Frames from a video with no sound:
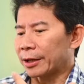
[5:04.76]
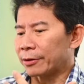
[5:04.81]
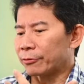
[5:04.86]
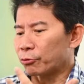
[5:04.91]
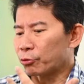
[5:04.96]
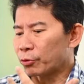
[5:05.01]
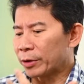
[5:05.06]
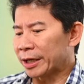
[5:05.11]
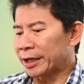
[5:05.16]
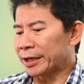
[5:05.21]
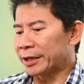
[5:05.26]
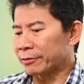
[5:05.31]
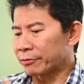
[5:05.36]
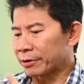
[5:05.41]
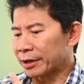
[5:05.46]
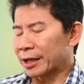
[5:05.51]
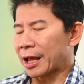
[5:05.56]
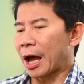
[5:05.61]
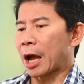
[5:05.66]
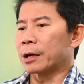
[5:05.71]
and really
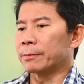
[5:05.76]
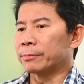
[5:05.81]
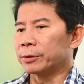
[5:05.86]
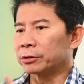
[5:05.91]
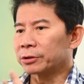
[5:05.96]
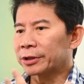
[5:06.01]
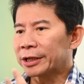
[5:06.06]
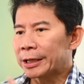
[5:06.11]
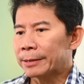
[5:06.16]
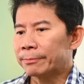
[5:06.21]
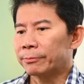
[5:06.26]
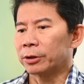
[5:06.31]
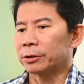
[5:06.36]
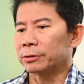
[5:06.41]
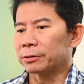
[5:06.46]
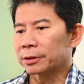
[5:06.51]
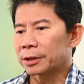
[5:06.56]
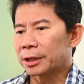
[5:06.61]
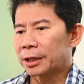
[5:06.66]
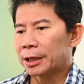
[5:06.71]
reliable
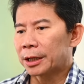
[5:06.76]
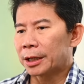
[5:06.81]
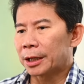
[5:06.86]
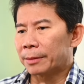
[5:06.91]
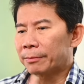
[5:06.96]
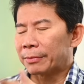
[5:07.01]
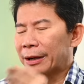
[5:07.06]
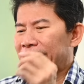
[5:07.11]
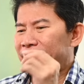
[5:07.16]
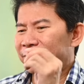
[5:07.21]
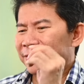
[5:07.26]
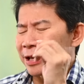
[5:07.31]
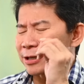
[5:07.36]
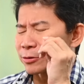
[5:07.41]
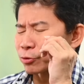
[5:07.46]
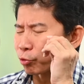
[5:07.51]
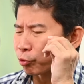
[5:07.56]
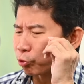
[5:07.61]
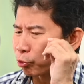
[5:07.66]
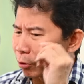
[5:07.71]
gimbal. But if
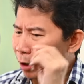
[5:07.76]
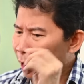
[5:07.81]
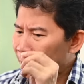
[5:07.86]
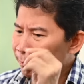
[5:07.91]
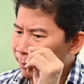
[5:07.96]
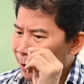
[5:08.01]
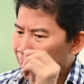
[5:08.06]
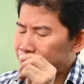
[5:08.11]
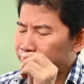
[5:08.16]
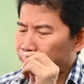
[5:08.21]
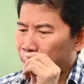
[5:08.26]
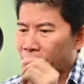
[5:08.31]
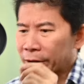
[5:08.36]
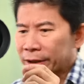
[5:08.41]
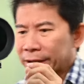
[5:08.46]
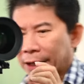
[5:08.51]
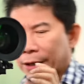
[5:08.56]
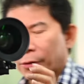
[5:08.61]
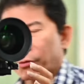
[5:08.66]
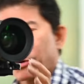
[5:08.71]
there's one bad point that I